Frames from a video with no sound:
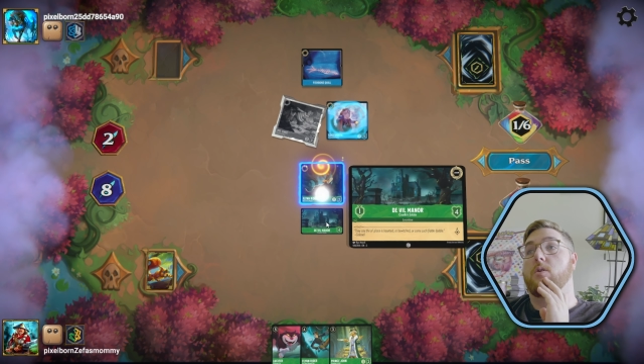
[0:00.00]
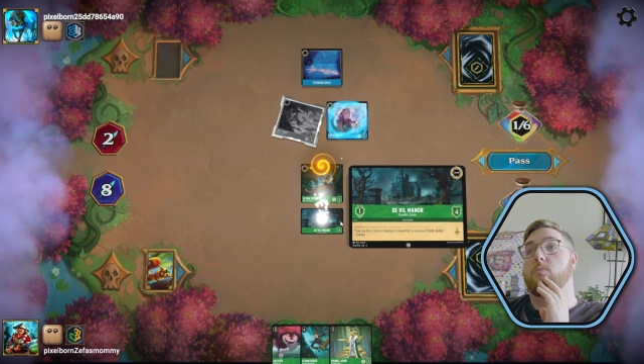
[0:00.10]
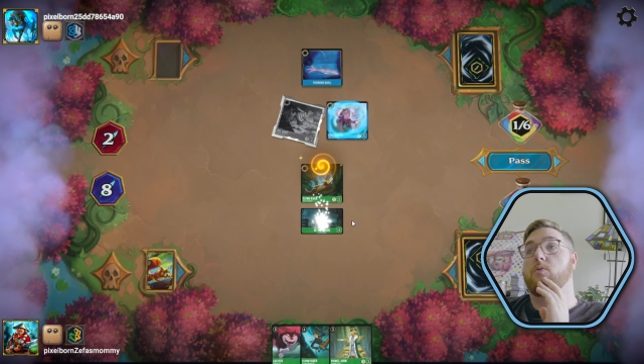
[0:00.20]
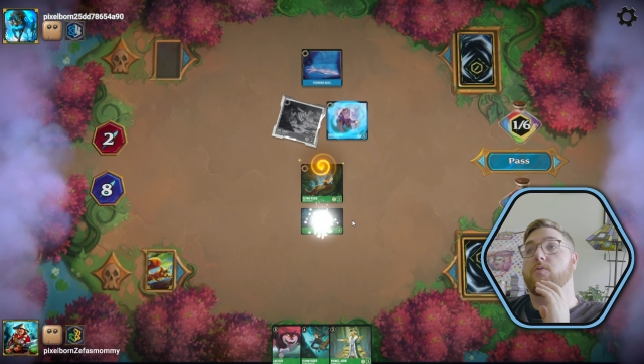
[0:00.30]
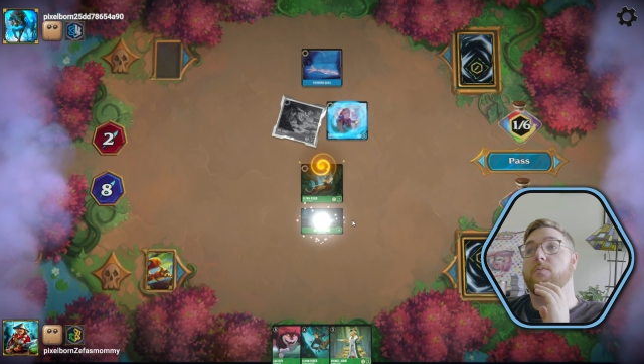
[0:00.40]

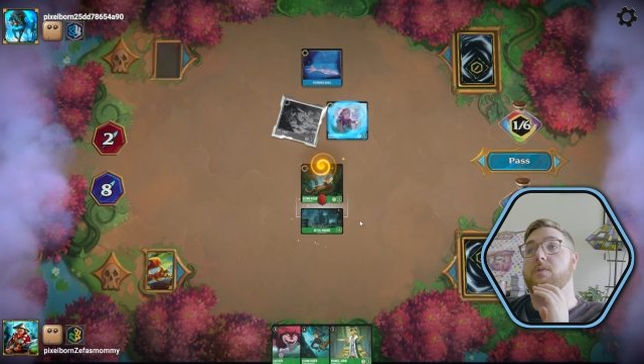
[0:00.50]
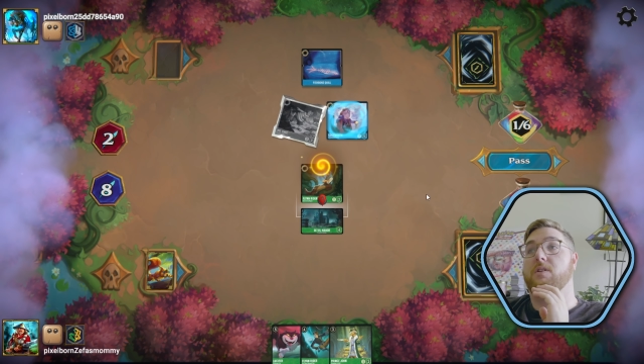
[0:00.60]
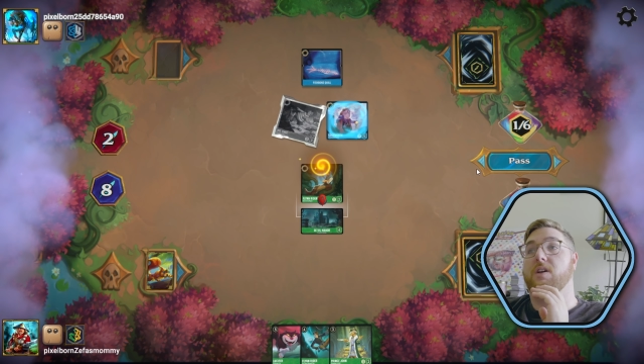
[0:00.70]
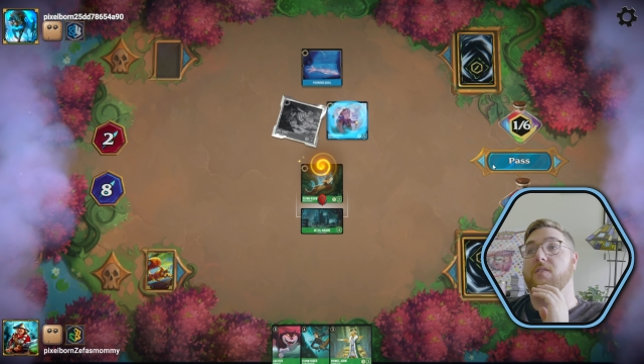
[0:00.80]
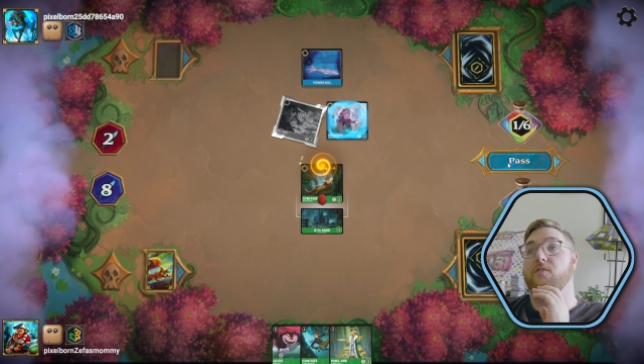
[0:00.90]
Move him to
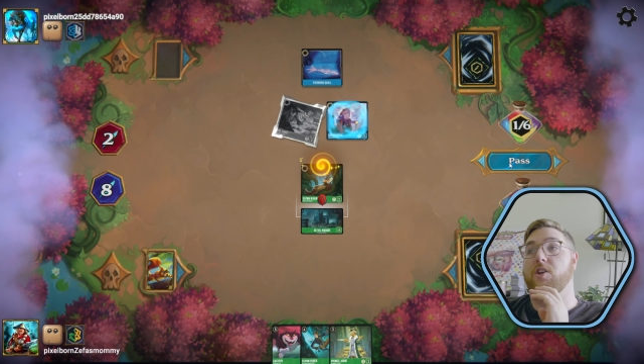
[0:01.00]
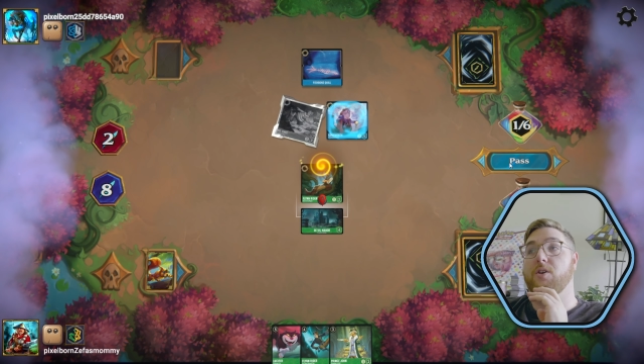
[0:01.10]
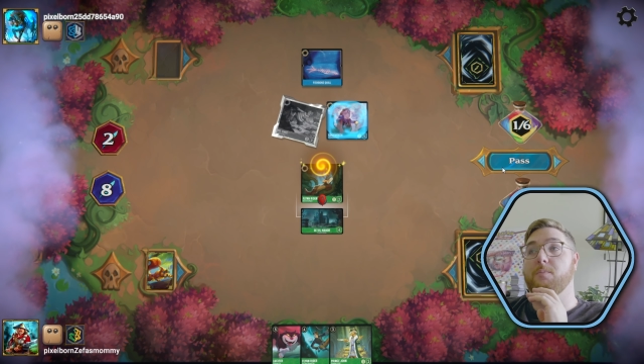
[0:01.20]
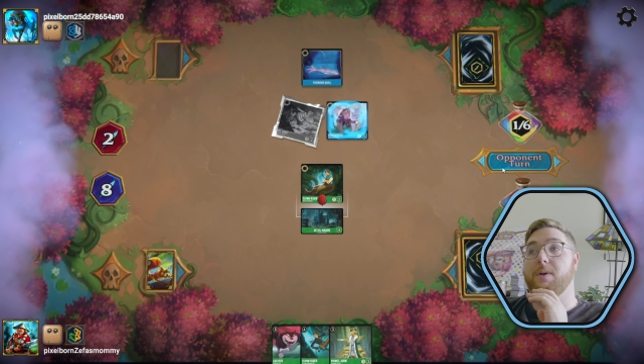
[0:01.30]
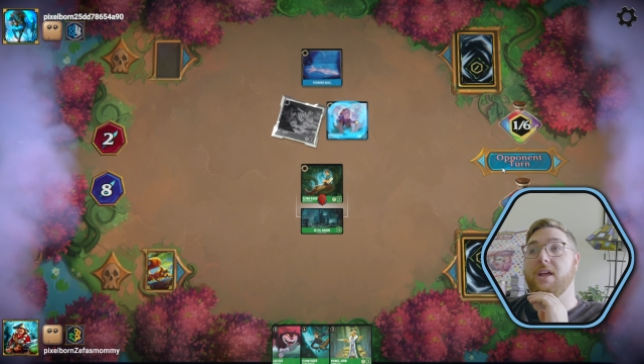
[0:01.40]

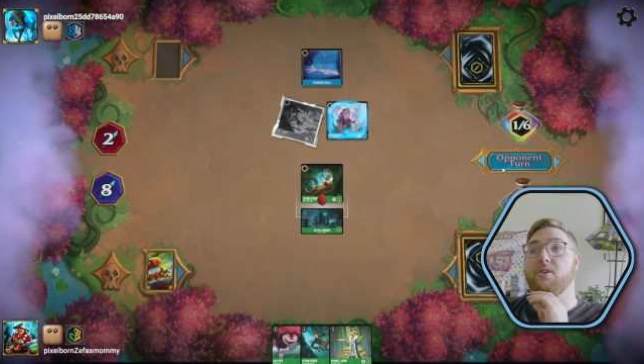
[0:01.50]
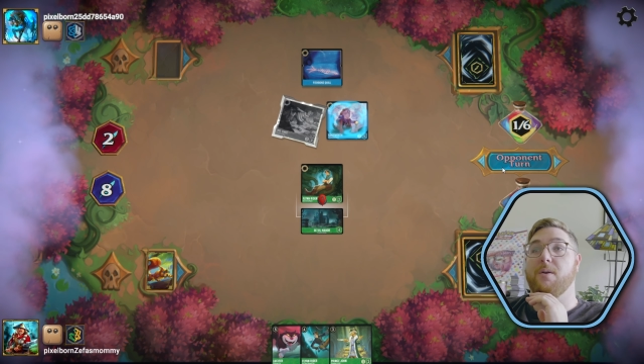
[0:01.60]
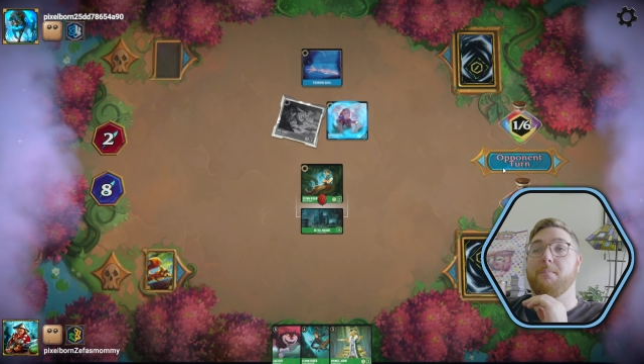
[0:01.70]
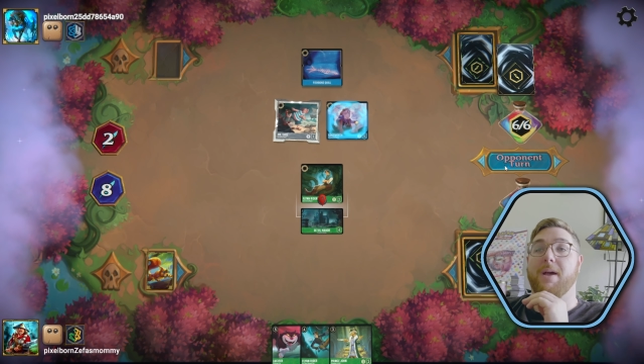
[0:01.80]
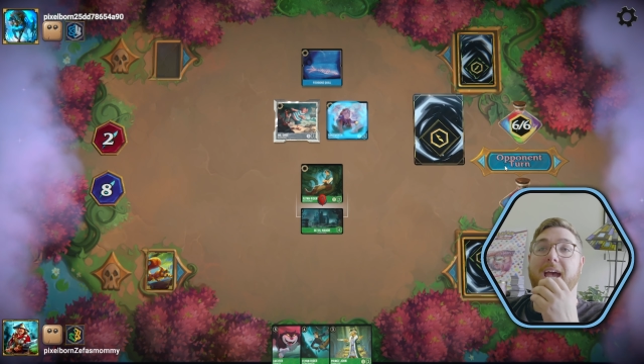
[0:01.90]
DeVille Manor
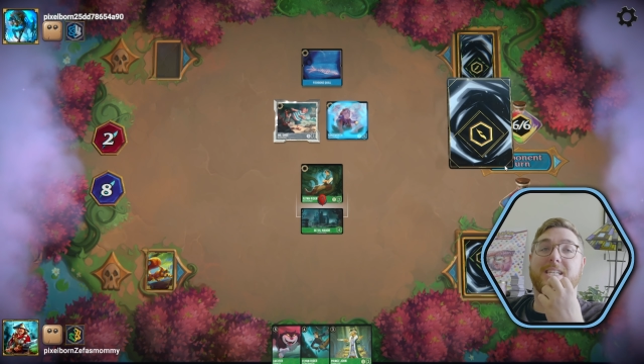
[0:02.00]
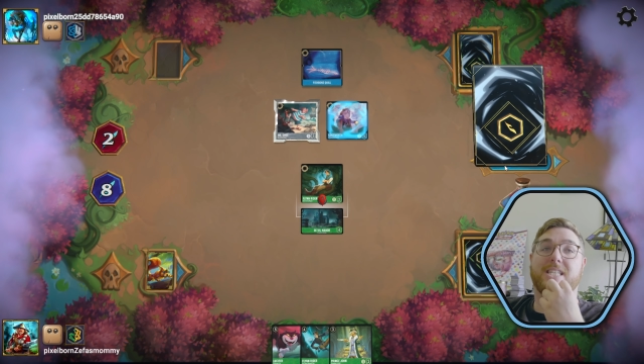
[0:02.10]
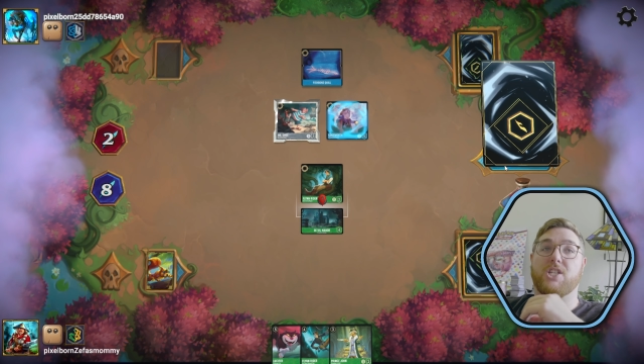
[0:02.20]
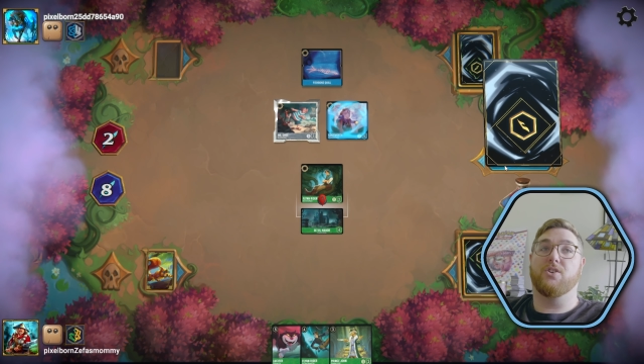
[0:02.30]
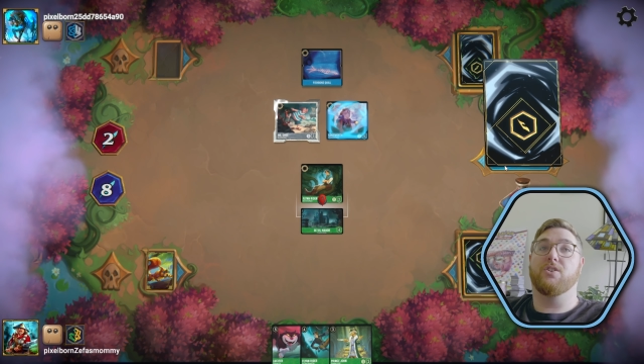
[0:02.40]
and pass
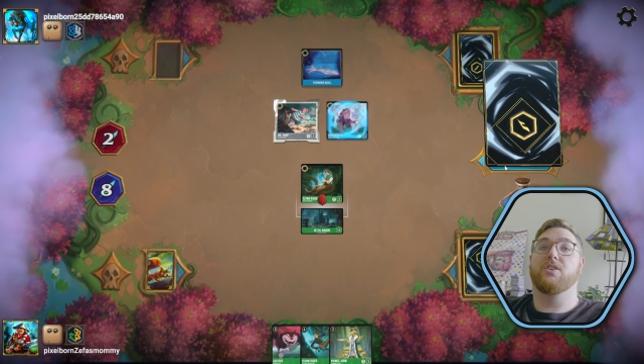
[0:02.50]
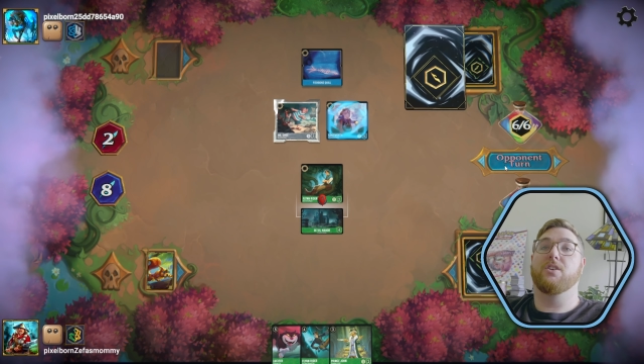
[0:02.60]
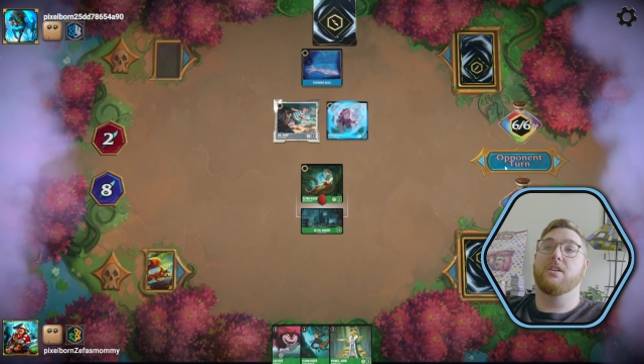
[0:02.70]
the turn.